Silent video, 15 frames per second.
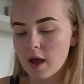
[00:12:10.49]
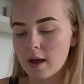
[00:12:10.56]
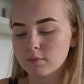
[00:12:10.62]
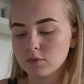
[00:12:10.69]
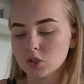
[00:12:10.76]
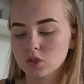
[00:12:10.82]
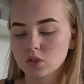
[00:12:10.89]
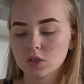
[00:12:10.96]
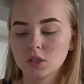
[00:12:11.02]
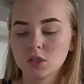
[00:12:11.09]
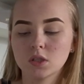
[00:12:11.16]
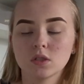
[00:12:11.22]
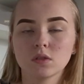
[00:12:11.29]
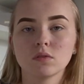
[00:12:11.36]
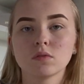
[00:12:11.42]
I'm just gonna
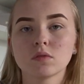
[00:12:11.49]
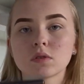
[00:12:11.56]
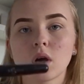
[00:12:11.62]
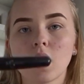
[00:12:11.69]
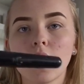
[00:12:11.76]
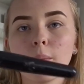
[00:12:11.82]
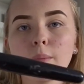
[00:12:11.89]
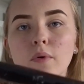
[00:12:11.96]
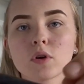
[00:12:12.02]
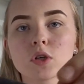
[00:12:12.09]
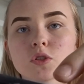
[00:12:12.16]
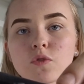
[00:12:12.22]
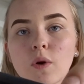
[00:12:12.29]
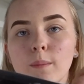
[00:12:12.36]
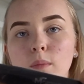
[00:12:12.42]
use a
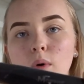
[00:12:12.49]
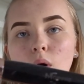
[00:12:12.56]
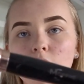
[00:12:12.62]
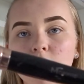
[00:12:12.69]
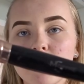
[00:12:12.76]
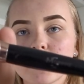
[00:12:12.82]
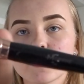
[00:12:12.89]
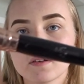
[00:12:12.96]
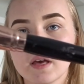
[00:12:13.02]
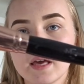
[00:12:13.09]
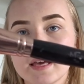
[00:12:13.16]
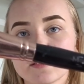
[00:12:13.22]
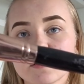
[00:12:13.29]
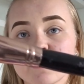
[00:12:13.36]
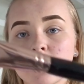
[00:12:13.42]
brush from Morphe. It
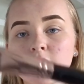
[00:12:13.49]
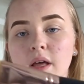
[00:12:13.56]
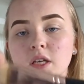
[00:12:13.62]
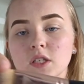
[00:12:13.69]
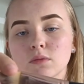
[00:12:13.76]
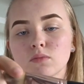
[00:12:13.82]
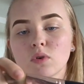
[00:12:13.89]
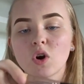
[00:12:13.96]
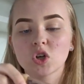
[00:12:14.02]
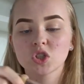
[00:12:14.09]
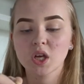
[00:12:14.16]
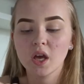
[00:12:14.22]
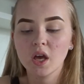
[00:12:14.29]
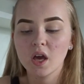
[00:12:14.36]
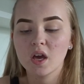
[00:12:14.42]
is a foundation brush.